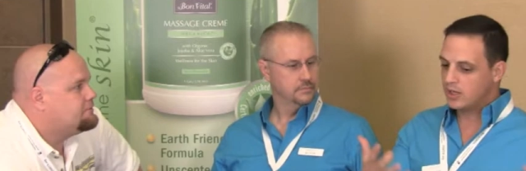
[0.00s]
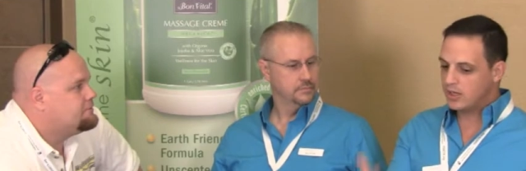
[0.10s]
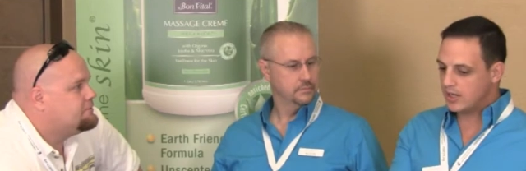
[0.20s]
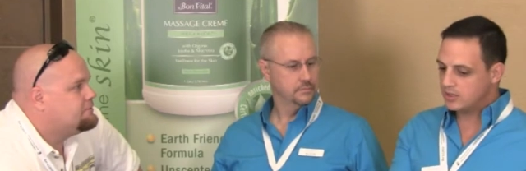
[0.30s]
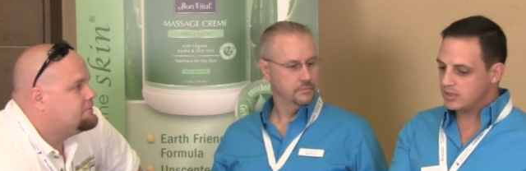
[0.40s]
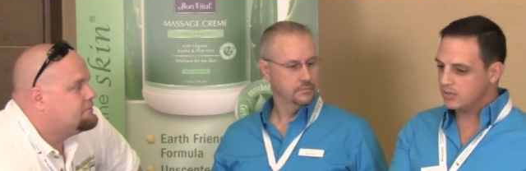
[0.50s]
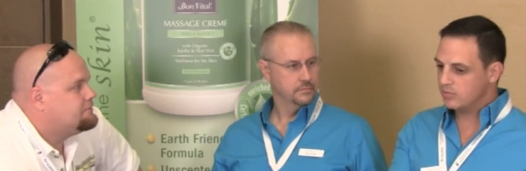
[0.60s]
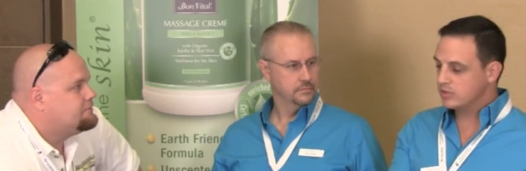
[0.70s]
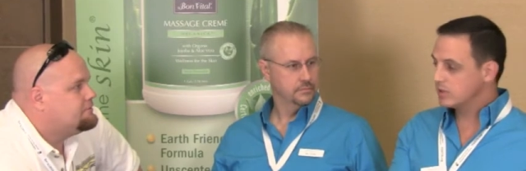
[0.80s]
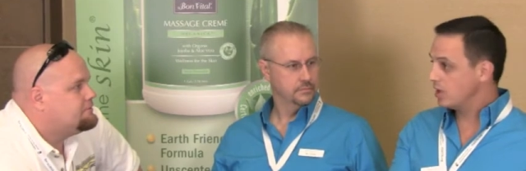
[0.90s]

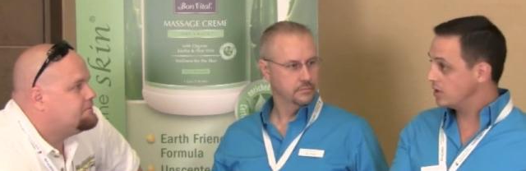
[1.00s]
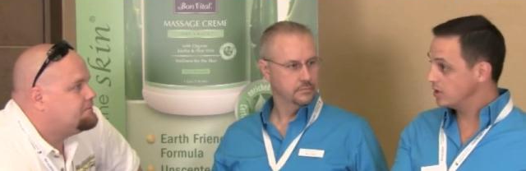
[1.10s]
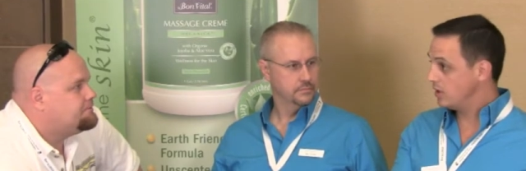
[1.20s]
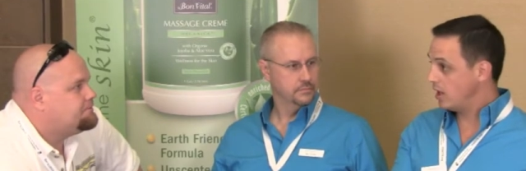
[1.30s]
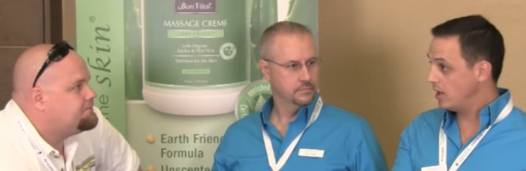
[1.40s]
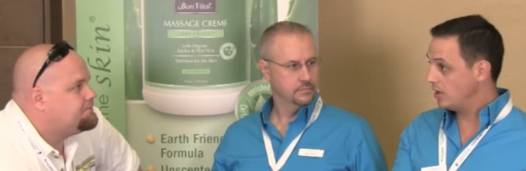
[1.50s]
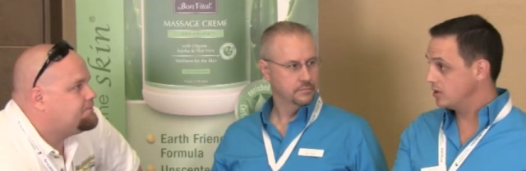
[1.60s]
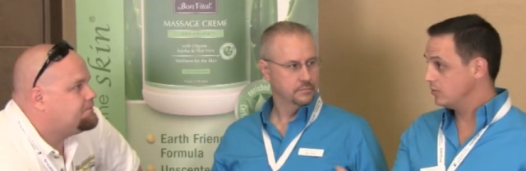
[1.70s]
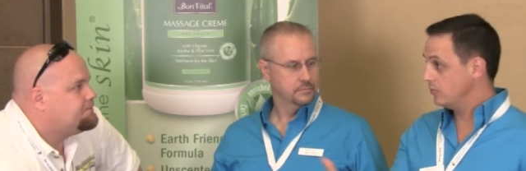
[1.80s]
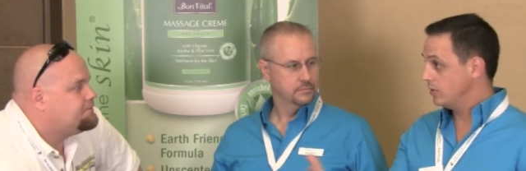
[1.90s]
Speaker 1: connecting massage
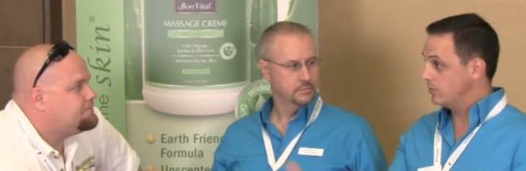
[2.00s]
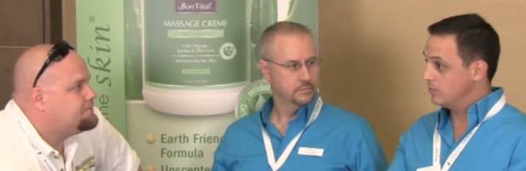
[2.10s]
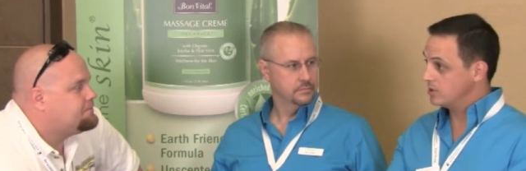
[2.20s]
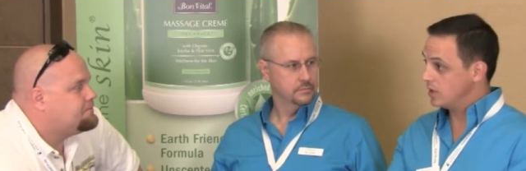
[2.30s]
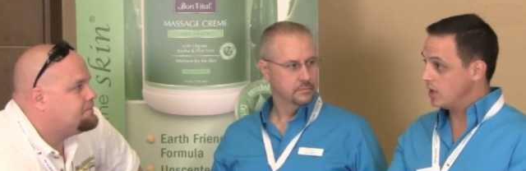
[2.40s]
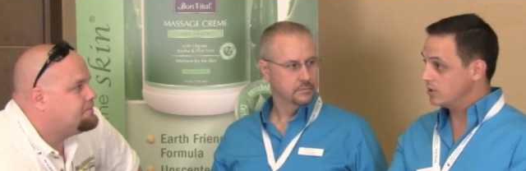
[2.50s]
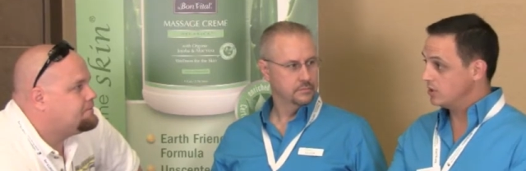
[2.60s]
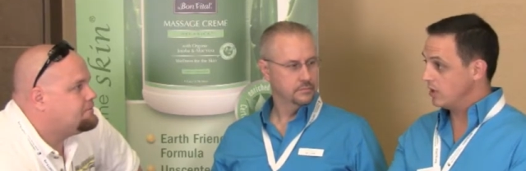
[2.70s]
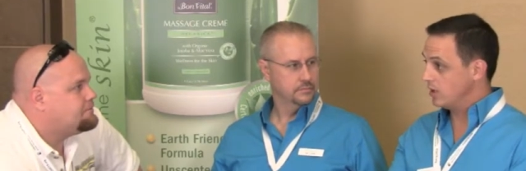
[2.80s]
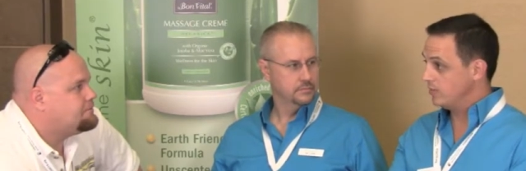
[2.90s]
clients with massage
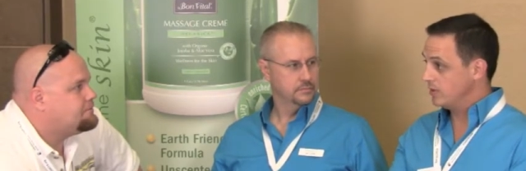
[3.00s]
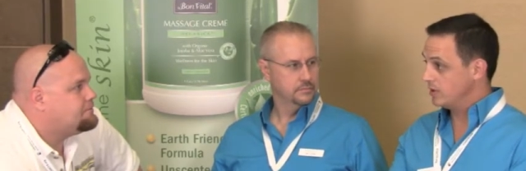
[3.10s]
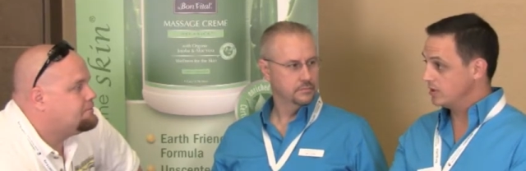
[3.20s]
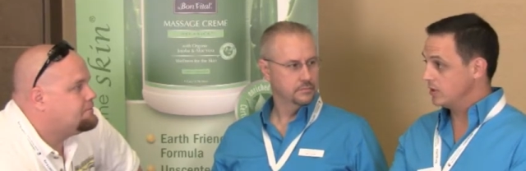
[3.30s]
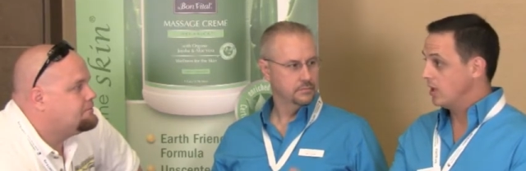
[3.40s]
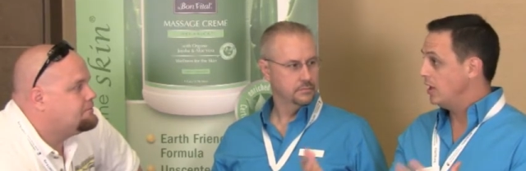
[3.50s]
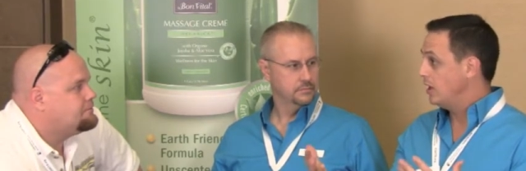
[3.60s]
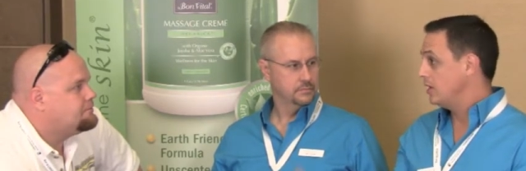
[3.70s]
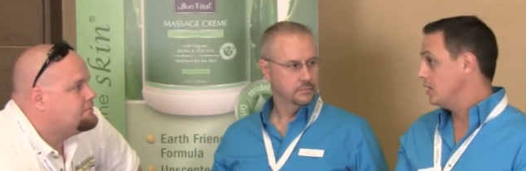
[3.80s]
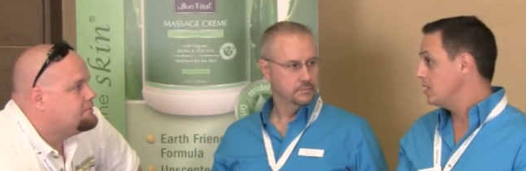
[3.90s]
therapists
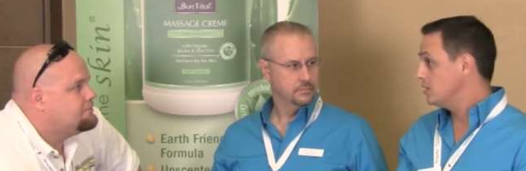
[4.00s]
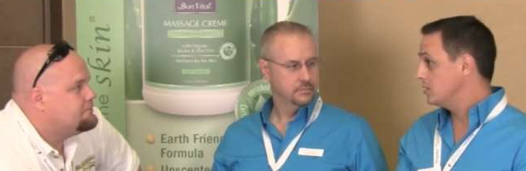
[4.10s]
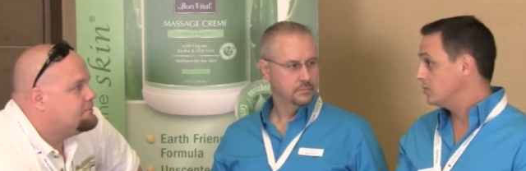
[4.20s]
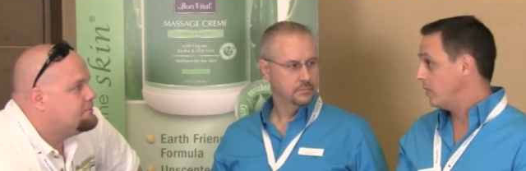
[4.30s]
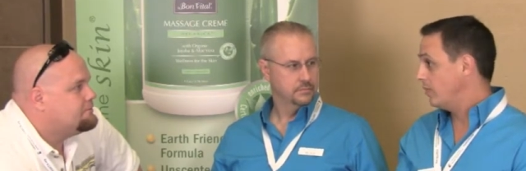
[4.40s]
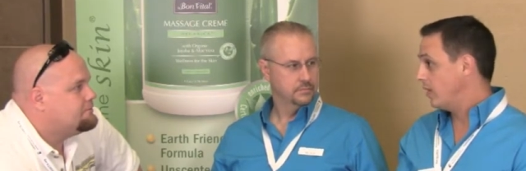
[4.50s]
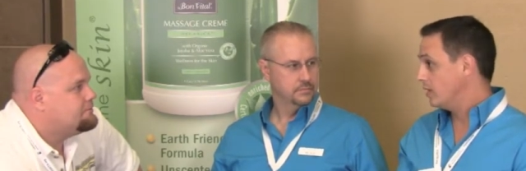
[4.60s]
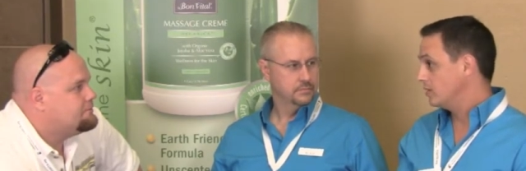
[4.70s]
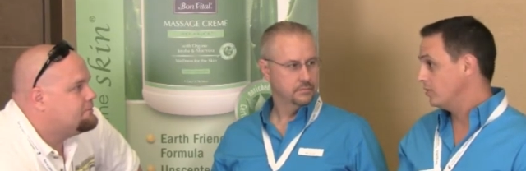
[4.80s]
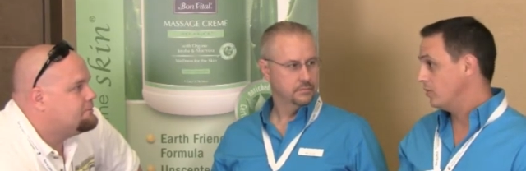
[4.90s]
in the easiest way
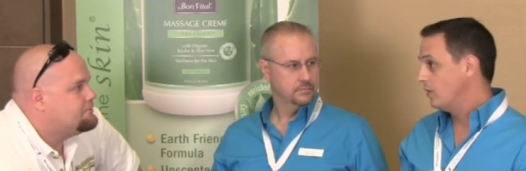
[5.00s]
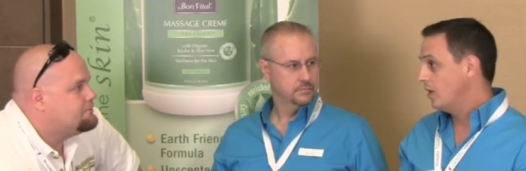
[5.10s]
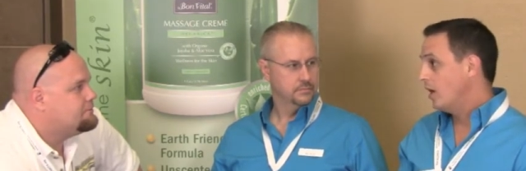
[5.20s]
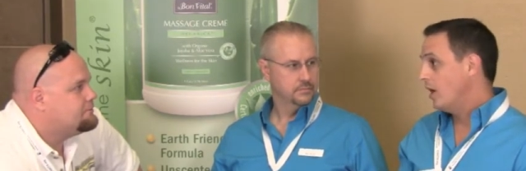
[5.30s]
possible.